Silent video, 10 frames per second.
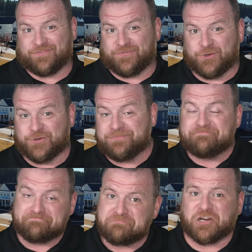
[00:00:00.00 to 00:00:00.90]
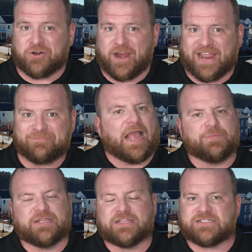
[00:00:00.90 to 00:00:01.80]
and food, they're great. I
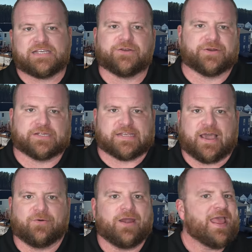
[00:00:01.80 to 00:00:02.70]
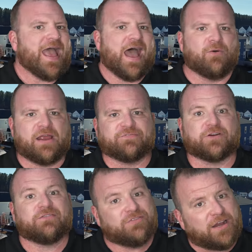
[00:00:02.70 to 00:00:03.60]
mean, the secret is out.
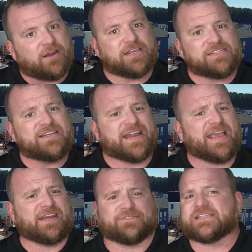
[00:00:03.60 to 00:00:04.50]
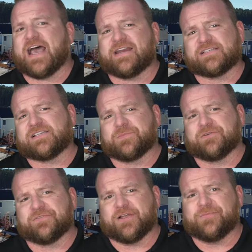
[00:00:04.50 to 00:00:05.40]
However, there is a negative side to
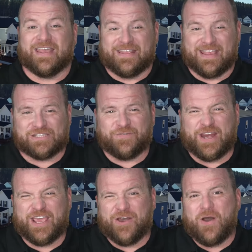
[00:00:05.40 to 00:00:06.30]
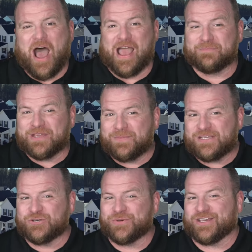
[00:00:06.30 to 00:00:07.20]
Summerville. In this video, I'm gonna
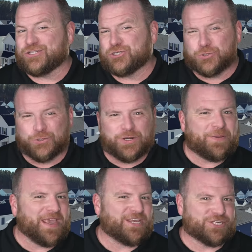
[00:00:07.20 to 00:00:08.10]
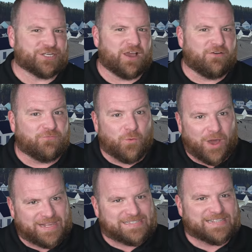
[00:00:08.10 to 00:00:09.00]
be doing a true depiction of
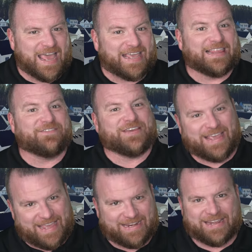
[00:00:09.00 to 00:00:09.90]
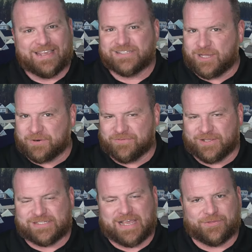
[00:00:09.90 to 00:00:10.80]
what it's like living in
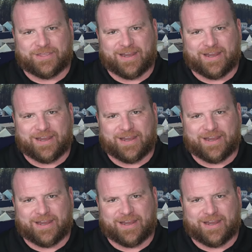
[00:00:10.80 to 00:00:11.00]
Summerville, South